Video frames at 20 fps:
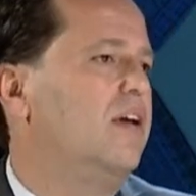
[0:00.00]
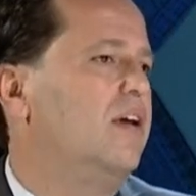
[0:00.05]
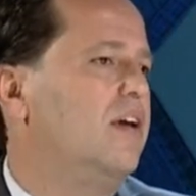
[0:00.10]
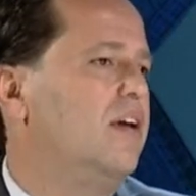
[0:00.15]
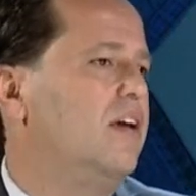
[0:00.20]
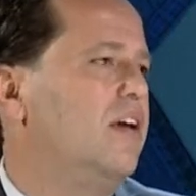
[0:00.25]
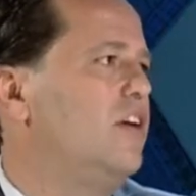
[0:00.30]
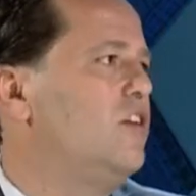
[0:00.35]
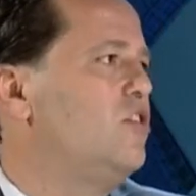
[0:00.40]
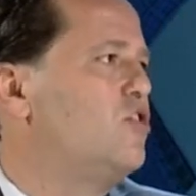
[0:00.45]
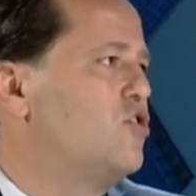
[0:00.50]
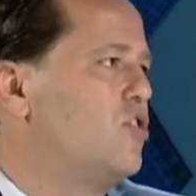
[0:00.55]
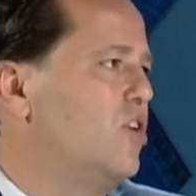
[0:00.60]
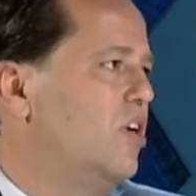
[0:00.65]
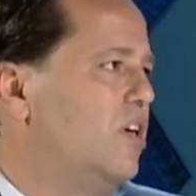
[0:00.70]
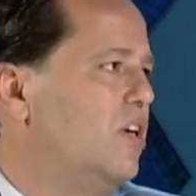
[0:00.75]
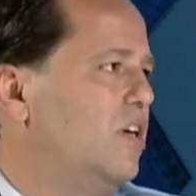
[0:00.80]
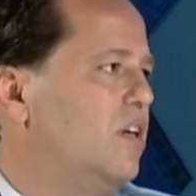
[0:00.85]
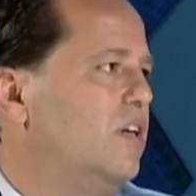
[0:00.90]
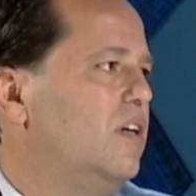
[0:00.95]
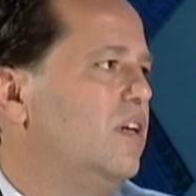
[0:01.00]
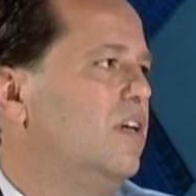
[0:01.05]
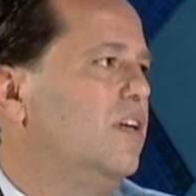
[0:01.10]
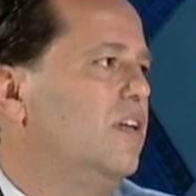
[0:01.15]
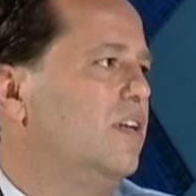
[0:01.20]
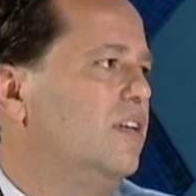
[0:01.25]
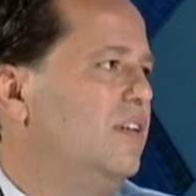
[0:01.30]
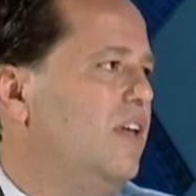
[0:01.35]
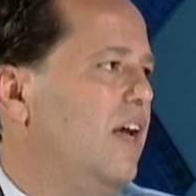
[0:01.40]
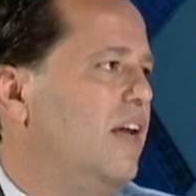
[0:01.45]
ensure
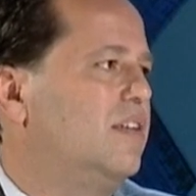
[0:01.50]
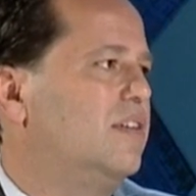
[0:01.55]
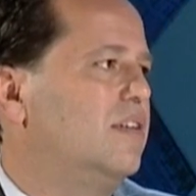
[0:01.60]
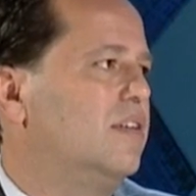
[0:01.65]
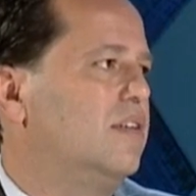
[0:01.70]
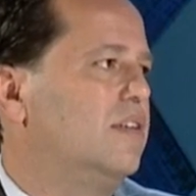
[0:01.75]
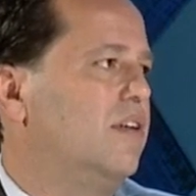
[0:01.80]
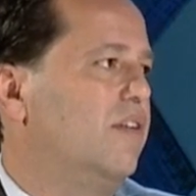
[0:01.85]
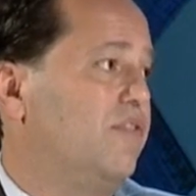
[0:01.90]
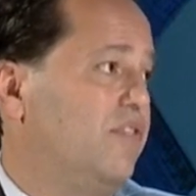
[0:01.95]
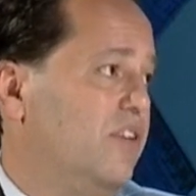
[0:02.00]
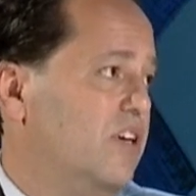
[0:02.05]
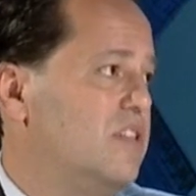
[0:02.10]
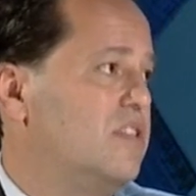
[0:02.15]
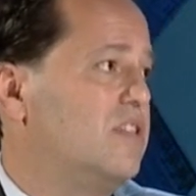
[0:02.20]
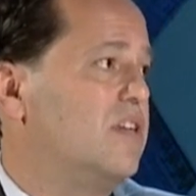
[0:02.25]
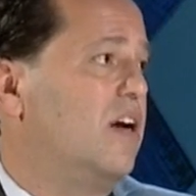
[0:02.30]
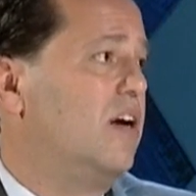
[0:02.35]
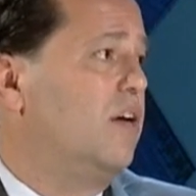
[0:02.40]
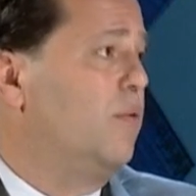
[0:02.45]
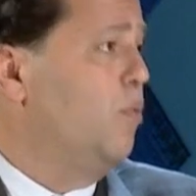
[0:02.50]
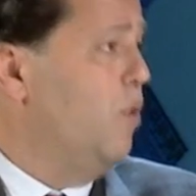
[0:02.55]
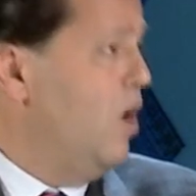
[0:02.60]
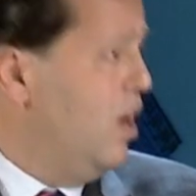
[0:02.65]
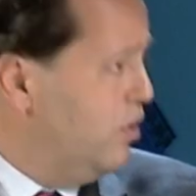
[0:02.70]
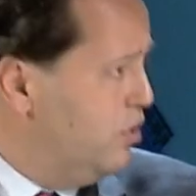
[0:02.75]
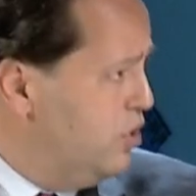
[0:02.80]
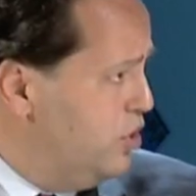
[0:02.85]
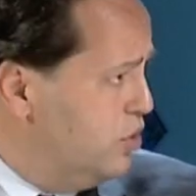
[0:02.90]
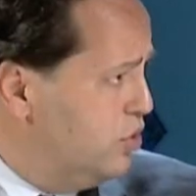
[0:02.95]
that the funds are
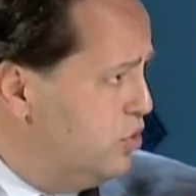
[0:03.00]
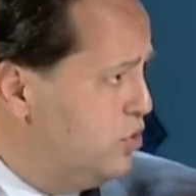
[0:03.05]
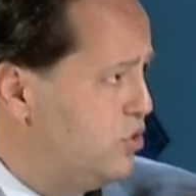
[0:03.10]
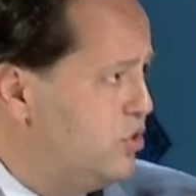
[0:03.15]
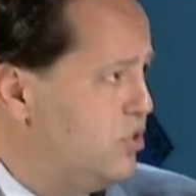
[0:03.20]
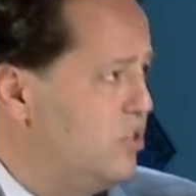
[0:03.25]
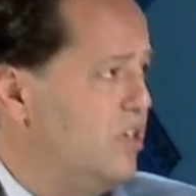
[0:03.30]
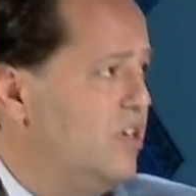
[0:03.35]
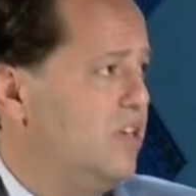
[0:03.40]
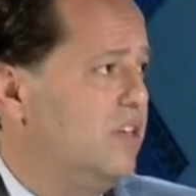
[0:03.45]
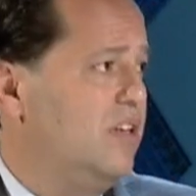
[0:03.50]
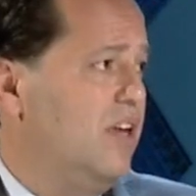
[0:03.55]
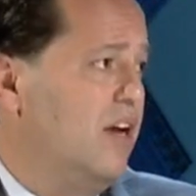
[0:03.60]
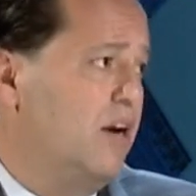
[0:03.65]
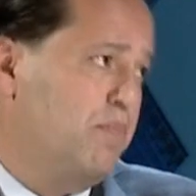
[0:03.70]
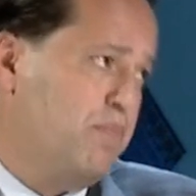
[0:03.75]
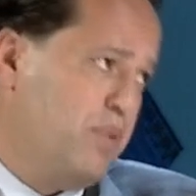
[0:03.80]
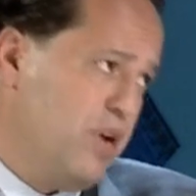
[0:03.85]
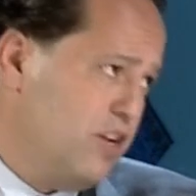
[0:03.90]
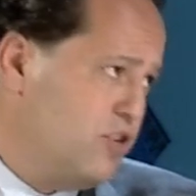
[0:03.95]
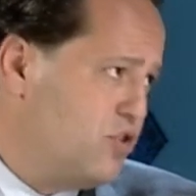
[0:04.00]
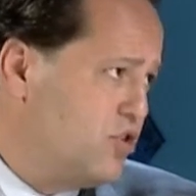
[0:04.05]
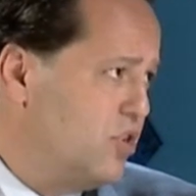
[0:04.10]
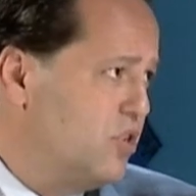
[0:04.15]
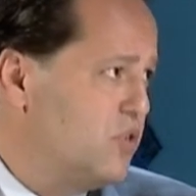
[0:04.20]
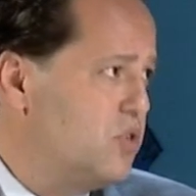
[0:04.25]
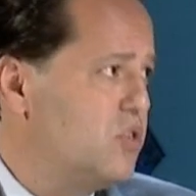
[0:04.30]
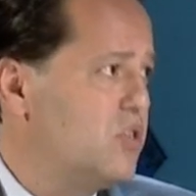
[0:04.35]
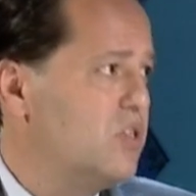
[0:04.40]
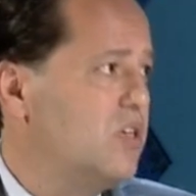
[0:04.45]
well used, they are
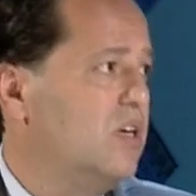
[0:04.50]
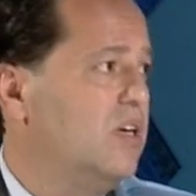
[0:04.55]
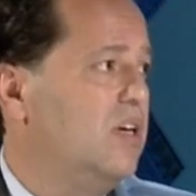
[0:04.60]
precious,